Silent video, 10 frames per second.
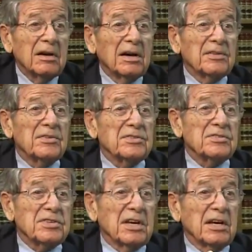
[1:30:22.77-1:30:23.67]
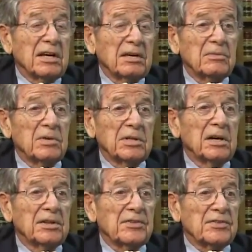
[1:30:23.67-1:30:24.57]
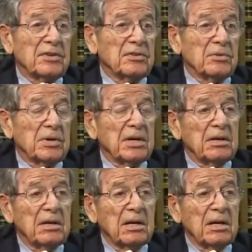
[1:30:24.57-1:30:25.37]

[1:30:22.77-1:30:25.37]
others are saying and what others are doing,